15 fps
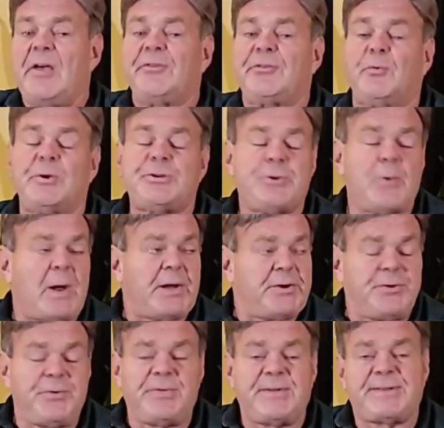So what you want to
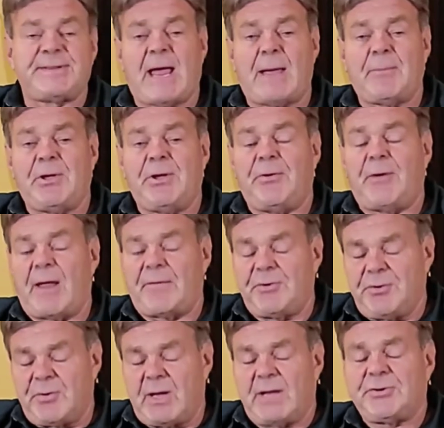do this time of year
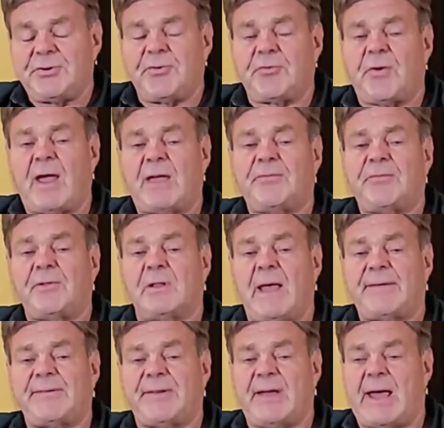after you cut your grass for the
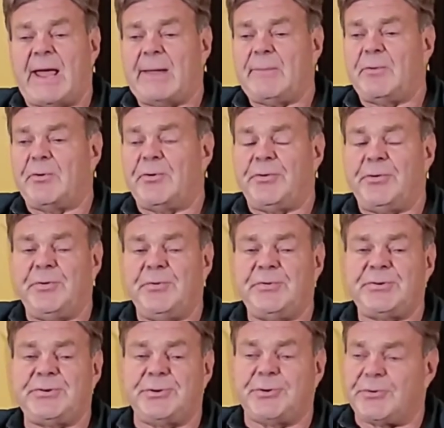last time or
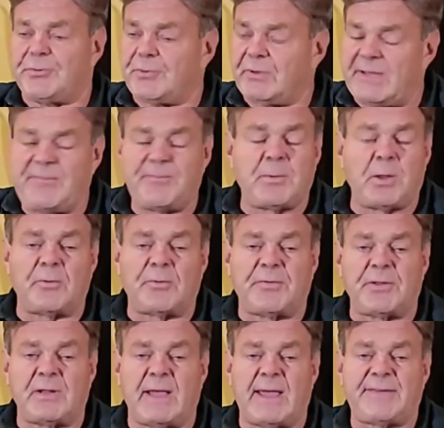use your leaf blower
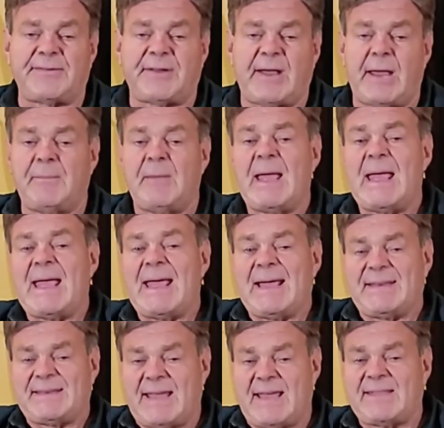for the last time,
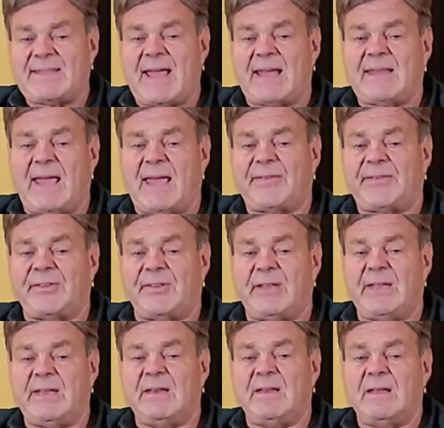take that
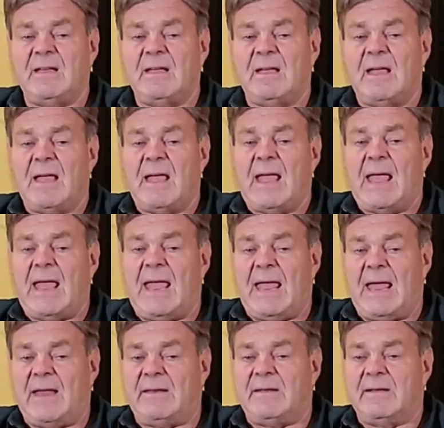gasoline
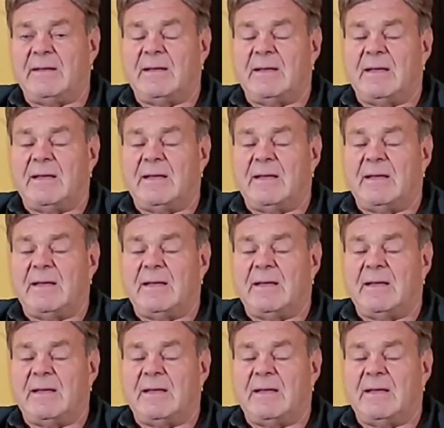and